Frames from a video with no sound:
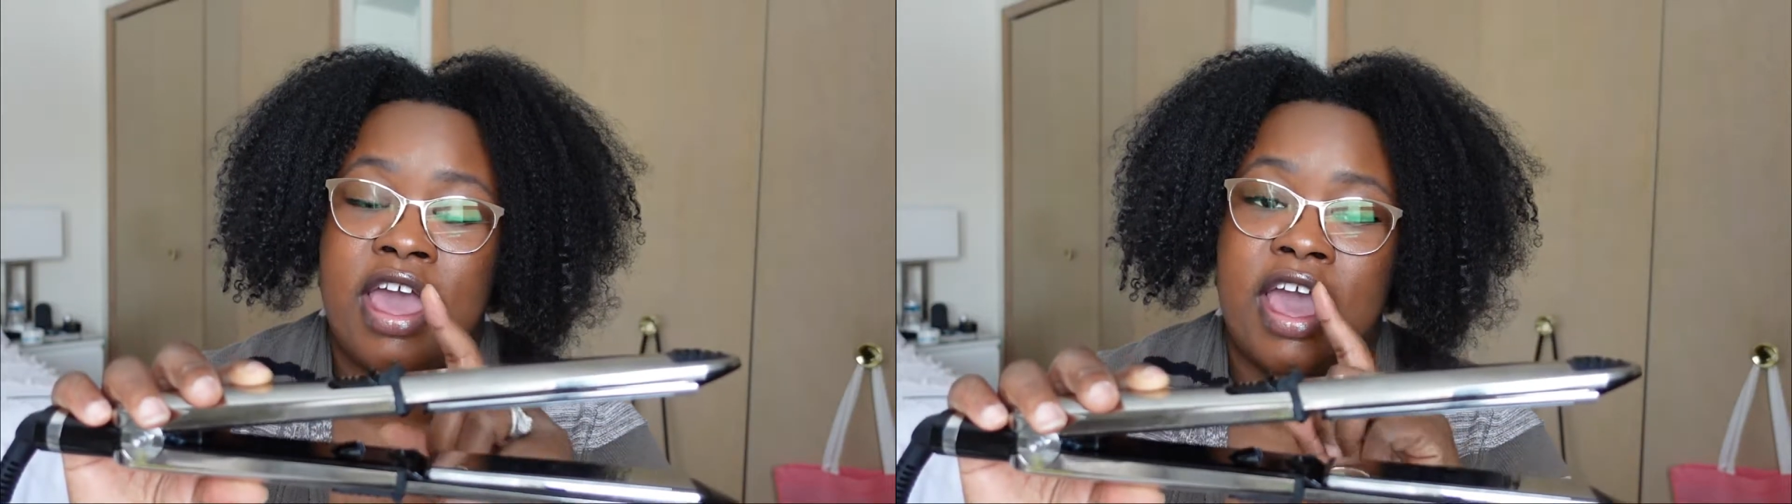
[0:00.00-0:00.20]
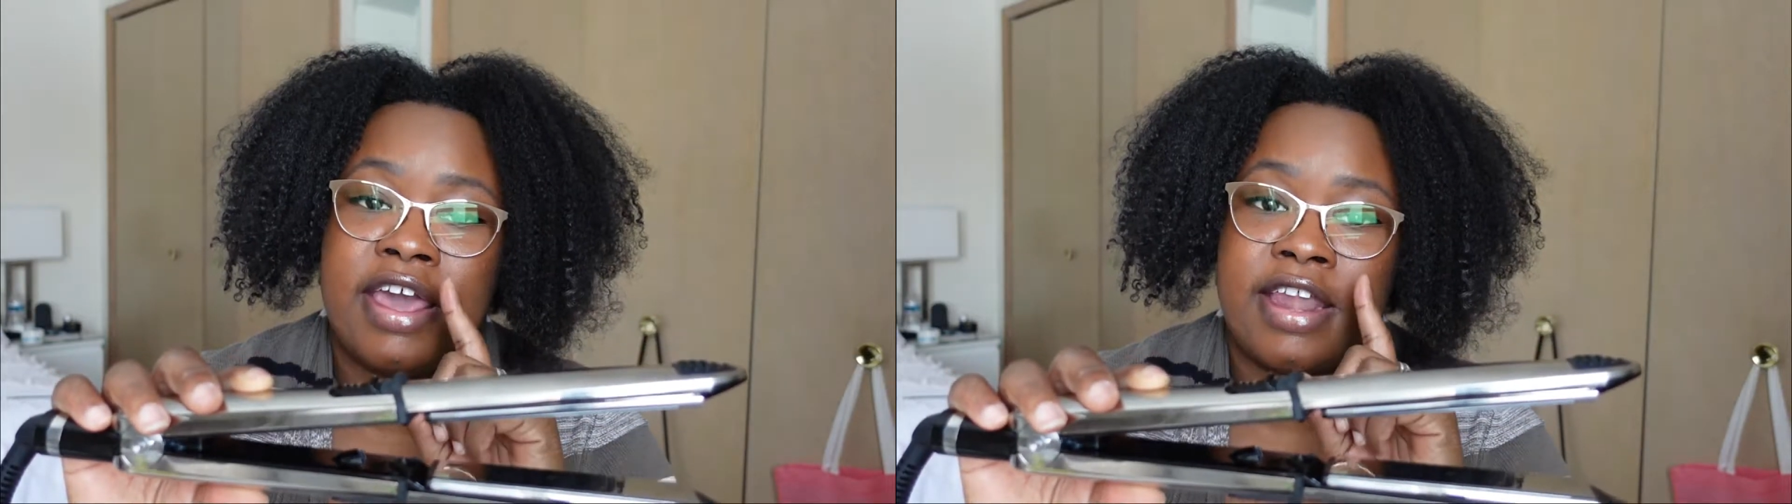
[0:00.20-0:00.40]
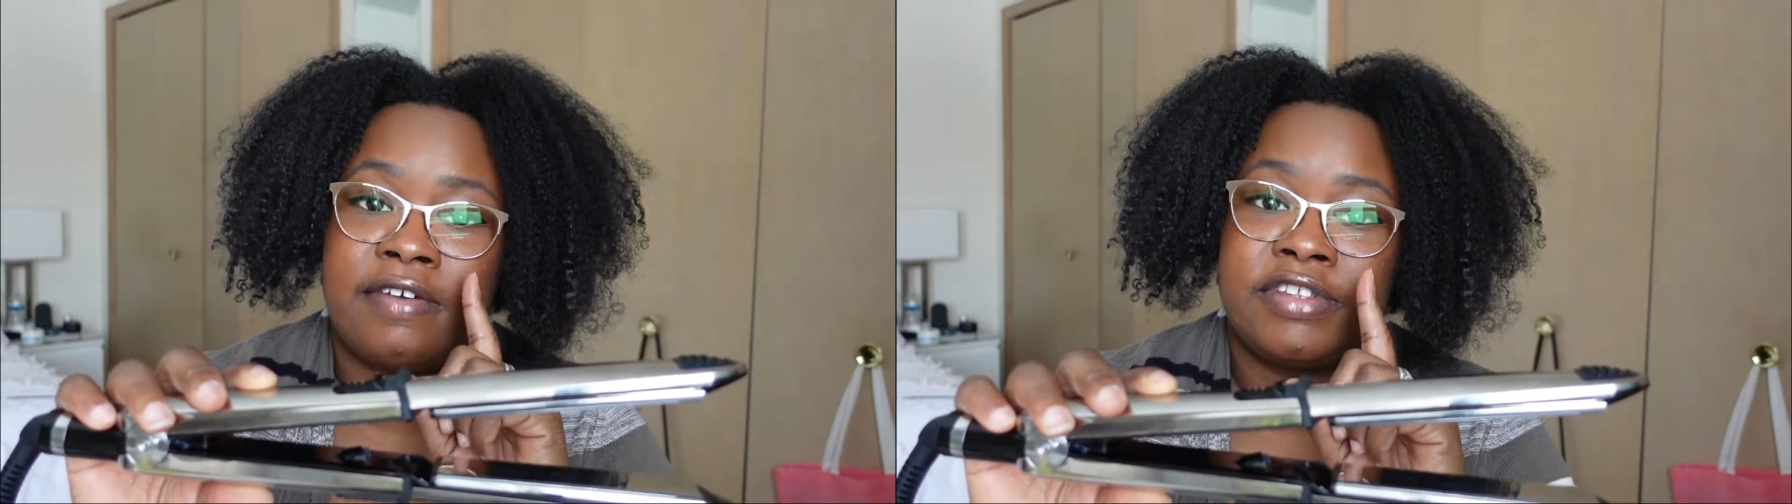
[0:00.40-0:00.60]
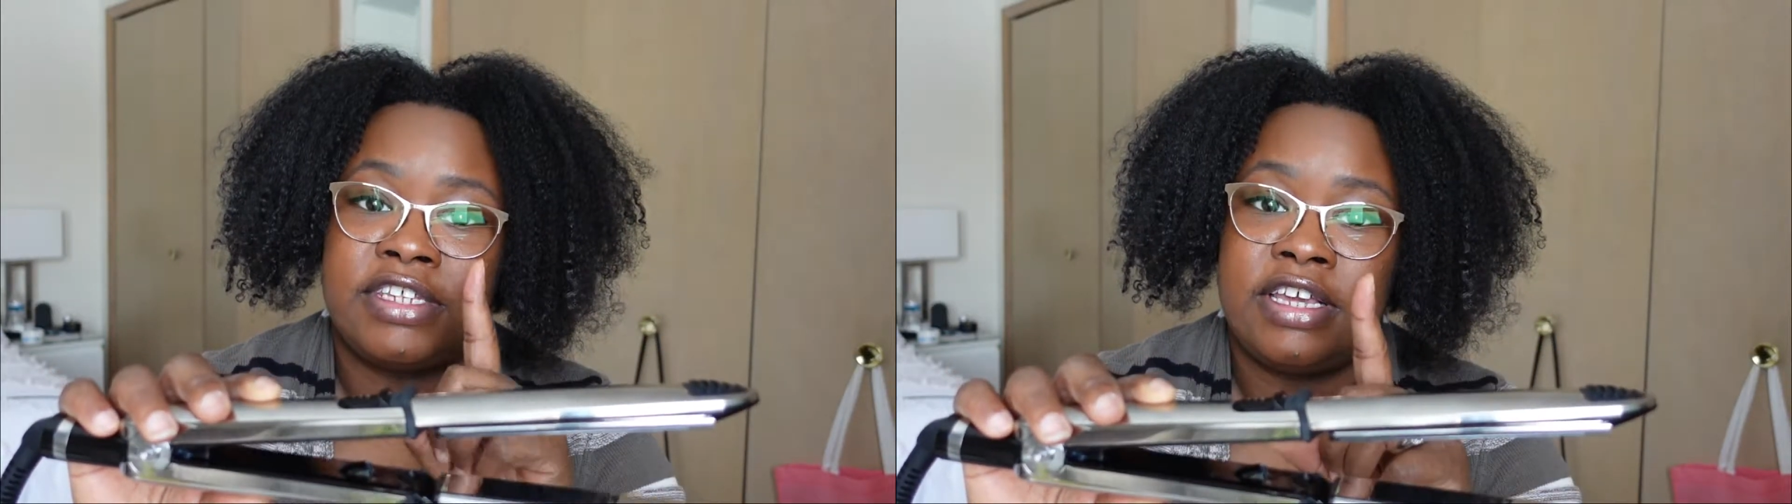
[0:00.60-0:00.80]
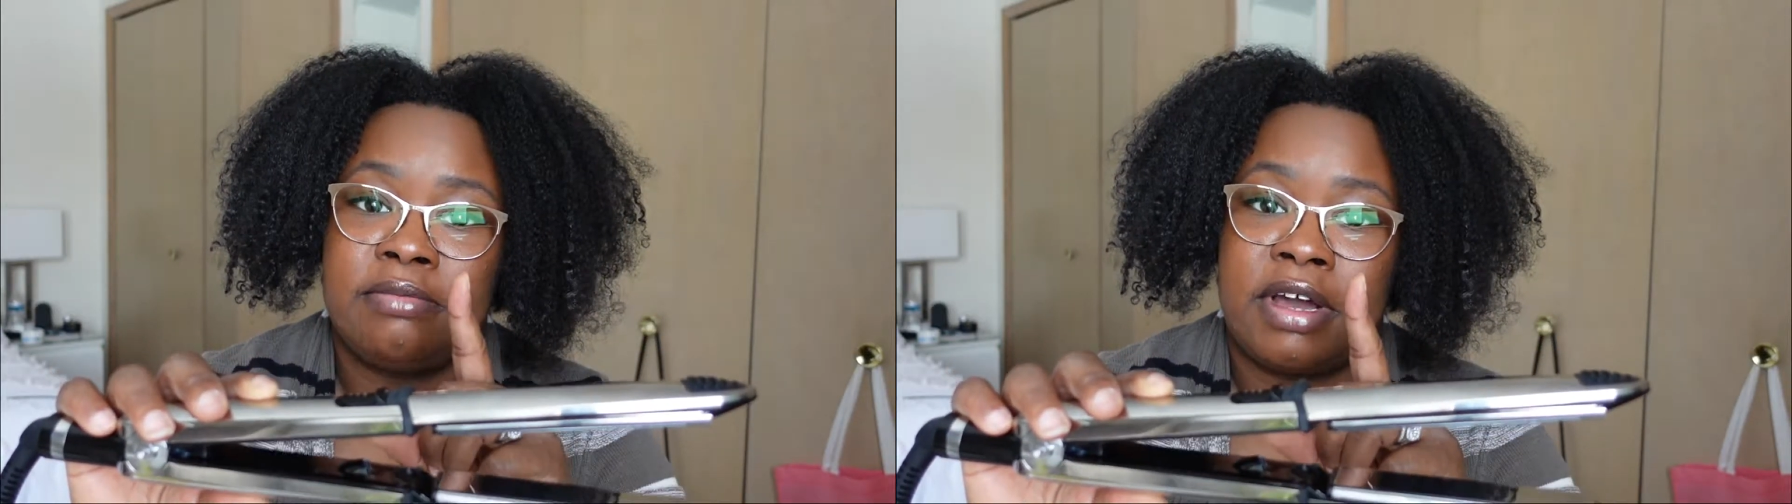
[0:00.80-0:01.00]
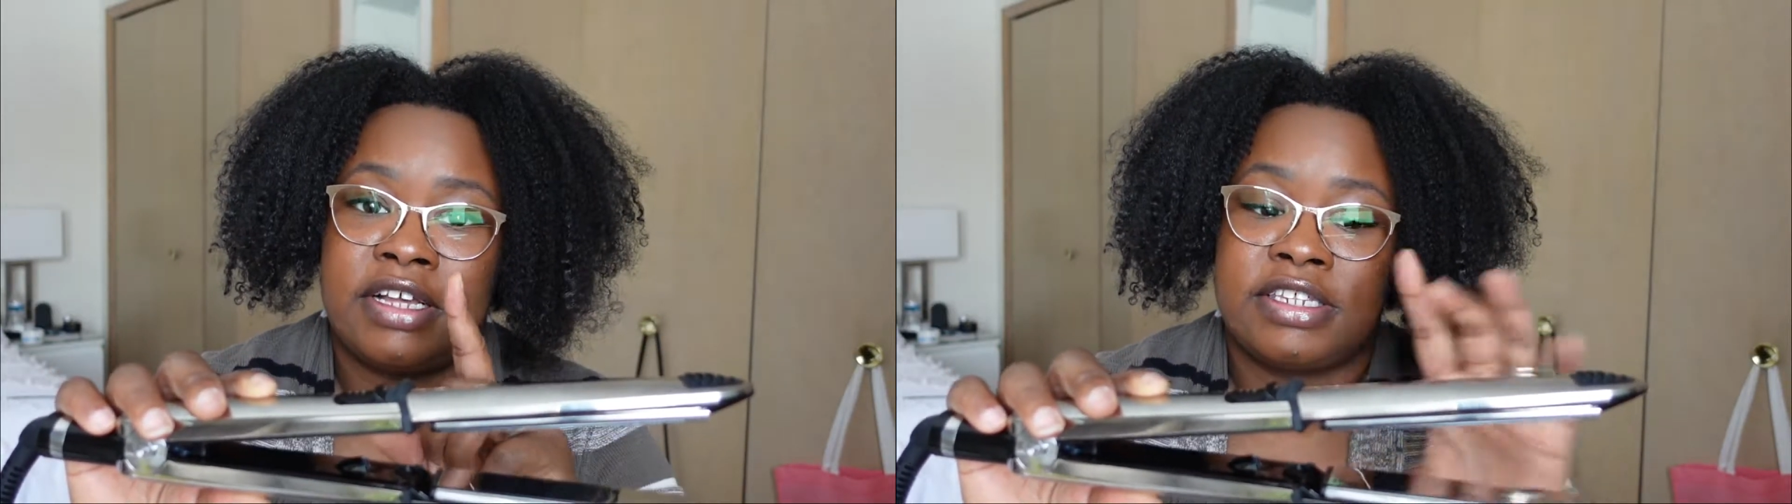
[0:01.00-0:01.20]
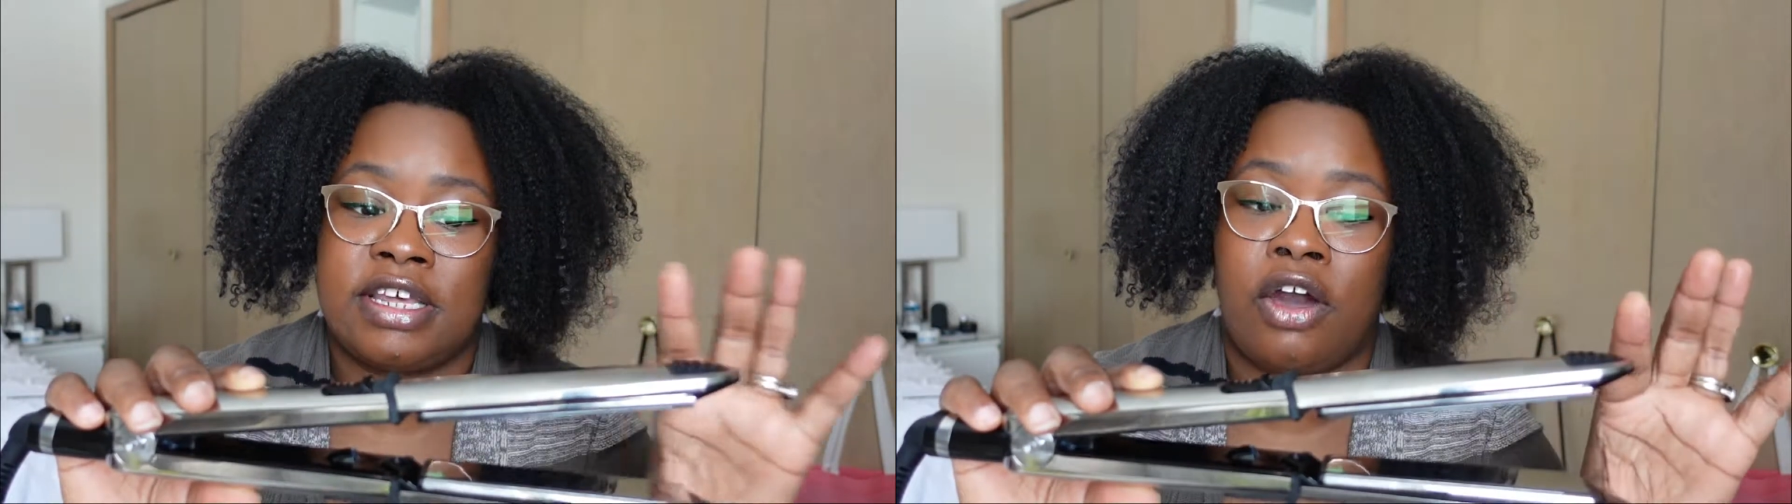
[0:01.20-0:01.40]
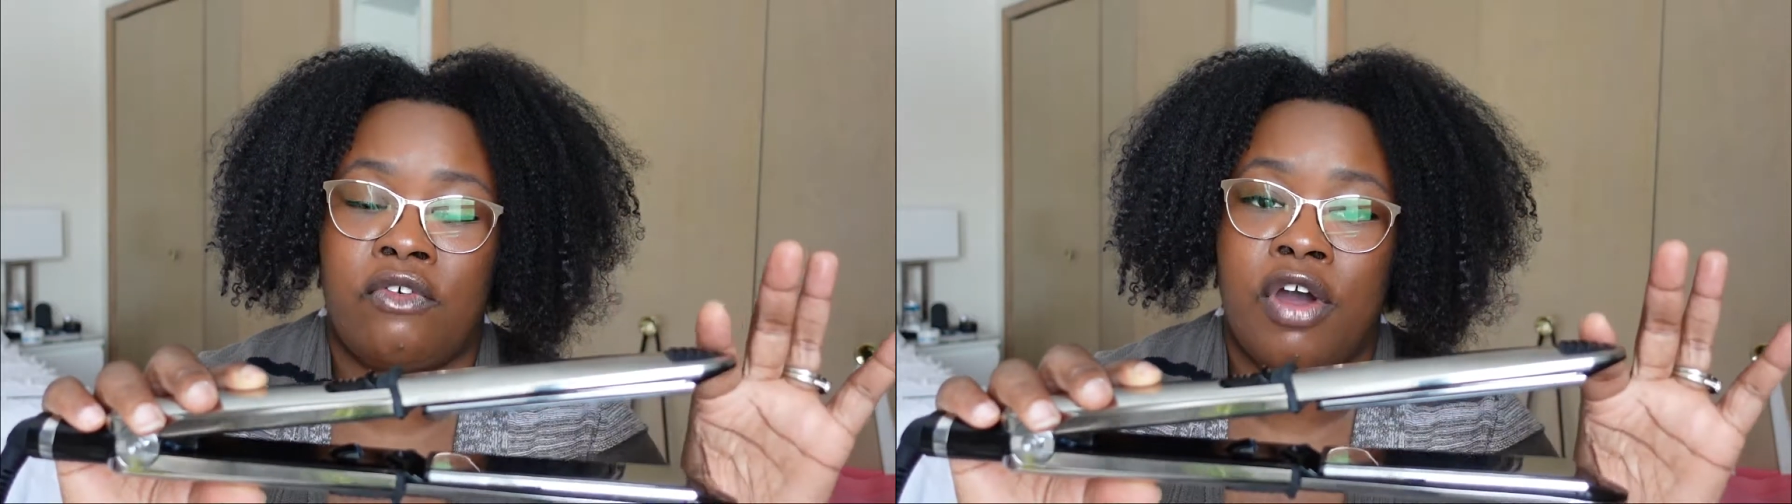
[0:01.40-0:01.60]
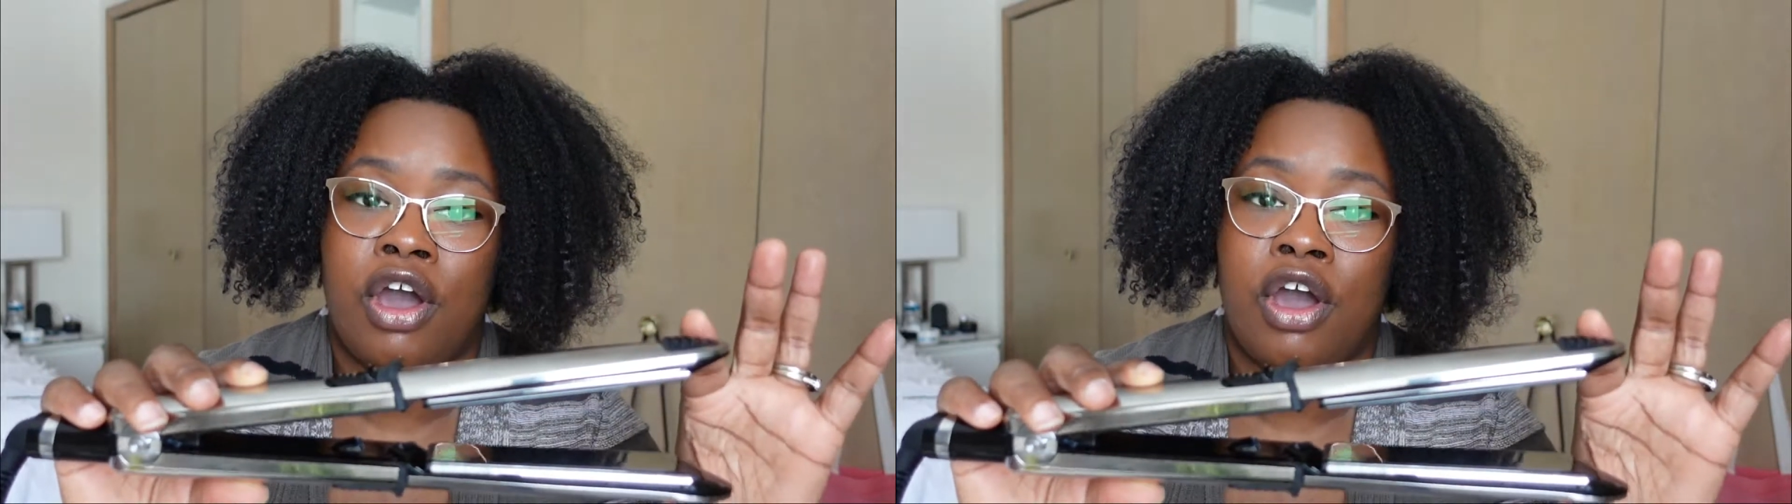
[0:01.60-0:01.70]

And I've seen myself